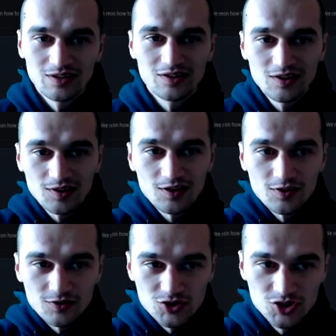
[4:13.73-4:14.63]
This
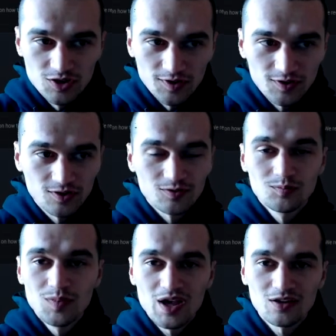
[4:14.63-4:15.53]
is just
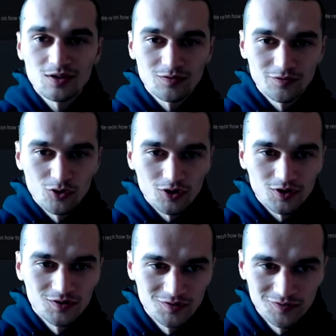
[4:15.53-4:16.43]
made for
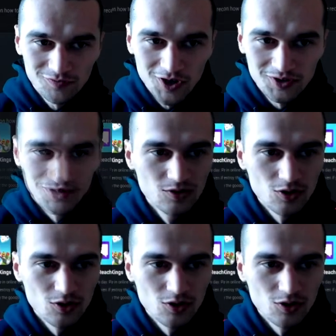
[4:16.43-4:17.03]
fun.